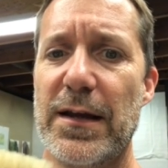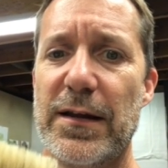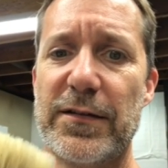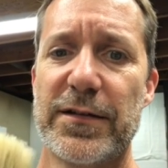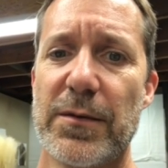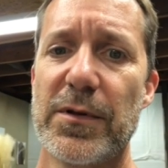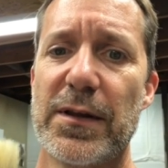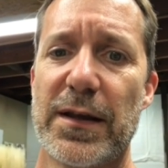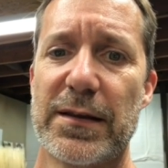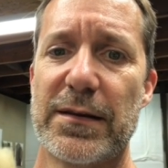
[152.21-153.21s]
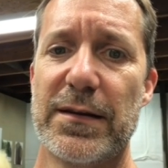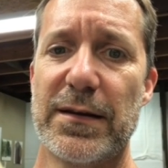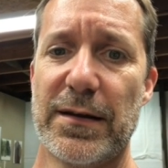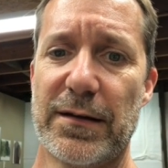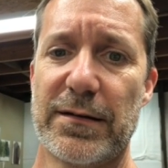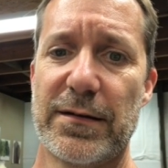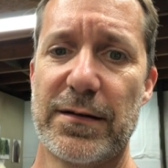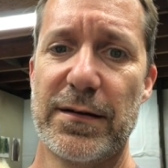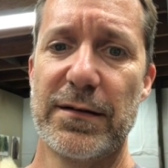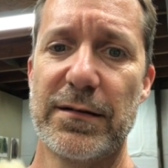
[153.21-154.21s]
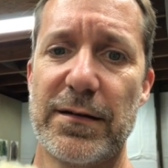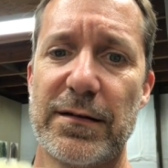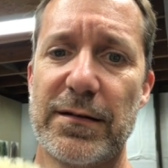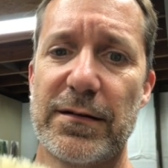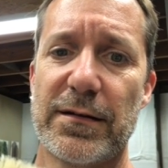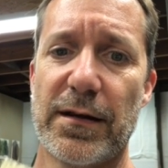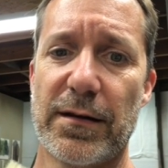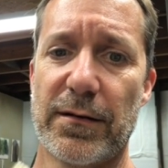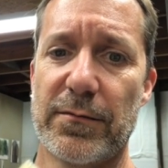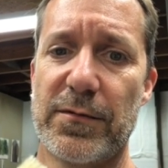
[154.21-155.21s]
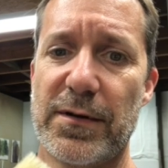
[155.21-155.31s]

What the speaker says: is something like this. This is, I